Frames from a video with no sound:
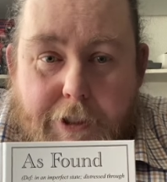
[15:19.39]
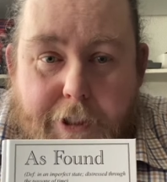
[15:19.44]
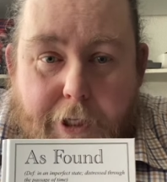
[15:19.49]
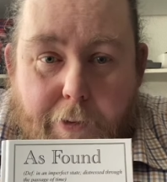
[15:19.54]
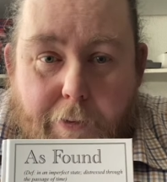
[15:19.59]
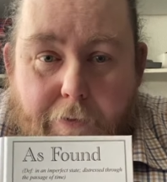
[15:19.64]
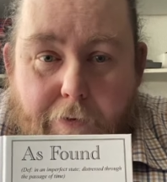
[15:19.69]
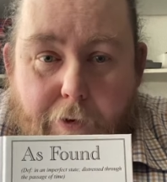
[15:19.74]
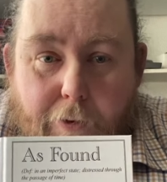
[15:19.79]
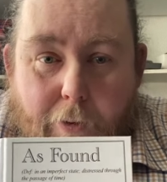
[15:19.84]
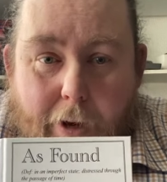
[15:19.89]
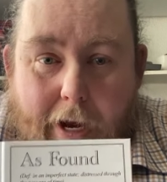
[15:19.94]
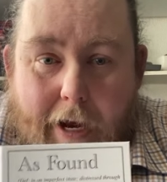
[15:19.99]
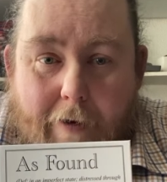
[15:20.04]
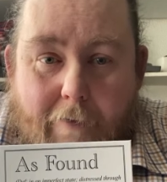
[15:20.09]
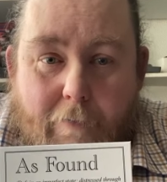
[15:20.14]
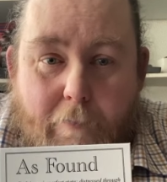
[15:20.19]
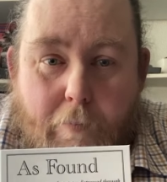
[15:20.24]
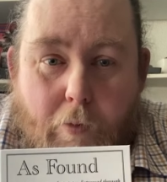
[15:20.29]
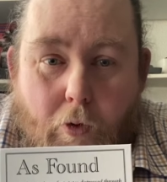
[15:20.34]
So if you
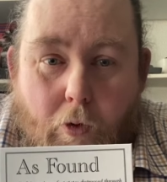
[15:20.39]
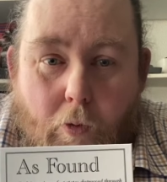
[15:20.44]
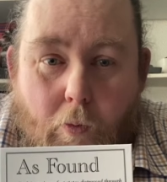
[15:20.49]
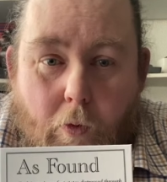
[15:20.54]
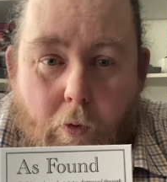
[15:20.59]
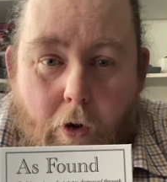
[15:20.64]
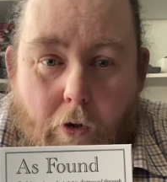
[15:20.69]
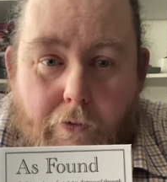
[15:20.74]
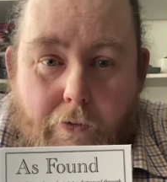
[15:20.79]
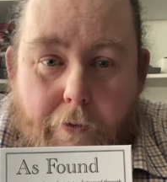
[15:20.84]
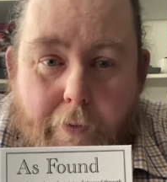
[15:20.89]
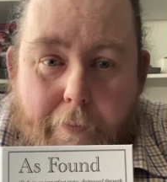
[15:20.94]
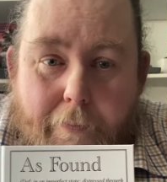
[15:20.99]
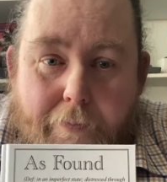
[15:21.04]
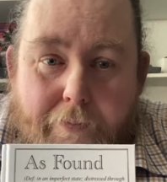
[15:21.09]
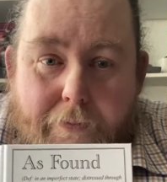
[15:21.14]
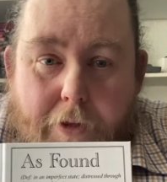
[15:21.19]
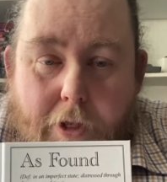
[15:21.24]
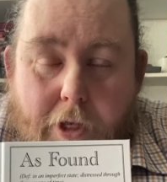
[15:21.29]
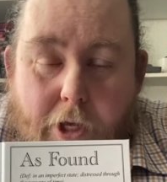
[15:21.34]
have bought one,
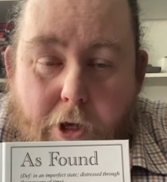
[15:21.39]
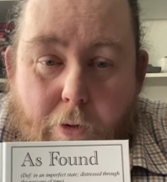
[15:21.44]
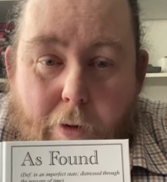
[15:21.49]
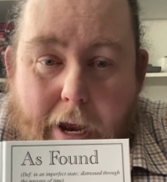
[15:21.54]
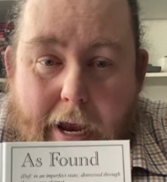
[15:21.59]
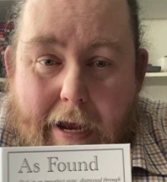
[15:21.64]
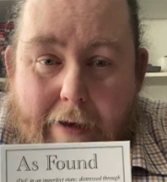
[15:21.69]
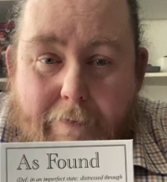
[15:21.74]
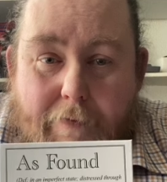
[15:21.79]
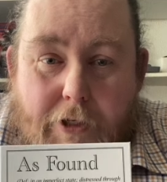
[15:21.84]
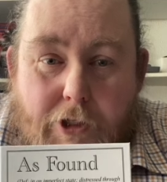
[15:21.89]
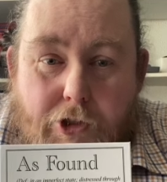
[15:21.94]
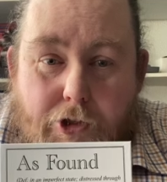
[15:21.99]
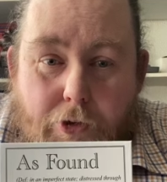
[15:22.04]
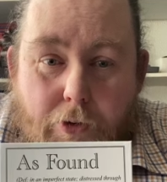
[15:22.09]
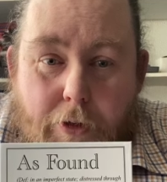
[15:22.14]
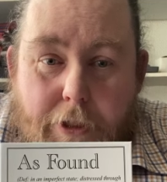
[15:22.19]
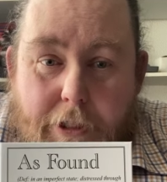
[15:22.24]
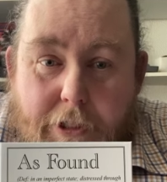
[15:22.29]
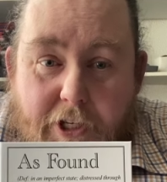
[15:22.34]
you have
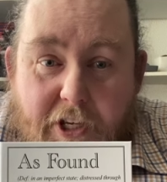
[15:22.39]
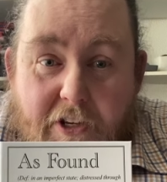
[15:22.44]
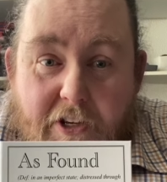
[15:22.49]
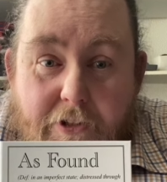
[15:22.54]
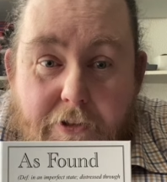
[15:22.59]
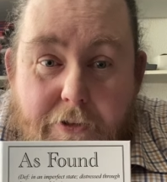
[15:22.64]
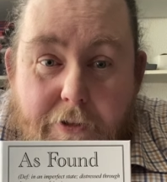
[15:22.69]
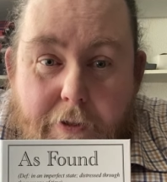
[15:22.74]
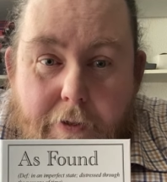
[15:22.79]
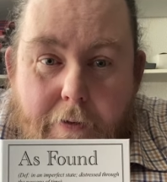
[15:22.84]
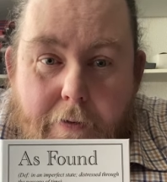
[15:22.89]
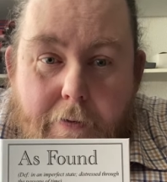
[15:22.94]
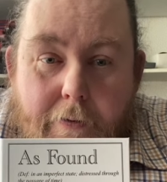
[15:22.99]
enjoyed it,